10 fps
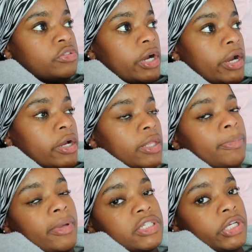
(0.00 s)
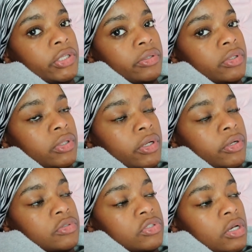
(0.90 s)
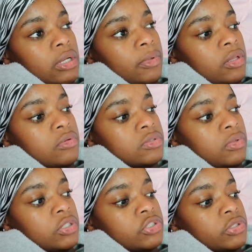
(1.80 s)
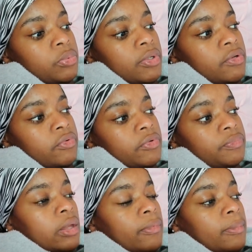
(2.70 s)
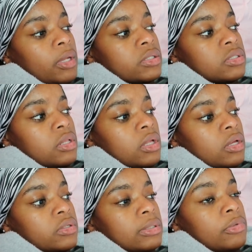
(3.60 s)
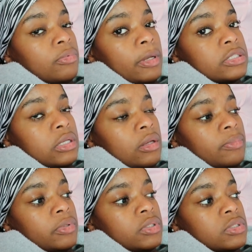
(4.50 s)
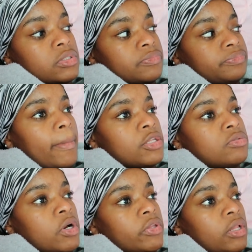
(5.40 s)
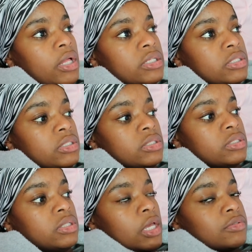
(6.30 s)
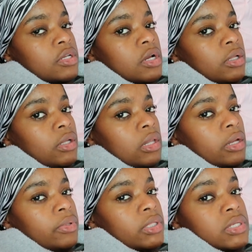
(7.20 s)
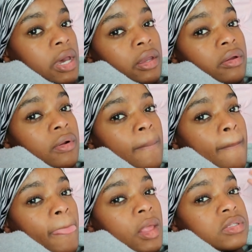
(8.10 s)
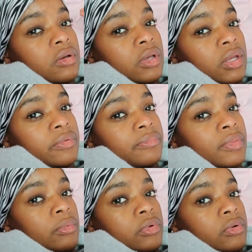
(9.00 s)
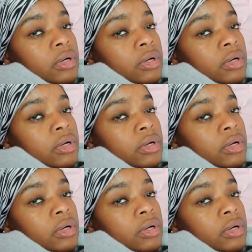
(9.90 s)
the dryer. I put my second load in there, so I got my clothes washing and whatever. Then I went back to class, I mean went back to campus. I'm at 2 other classes. That's when I started getting like really tired. I was okay, I'm gonna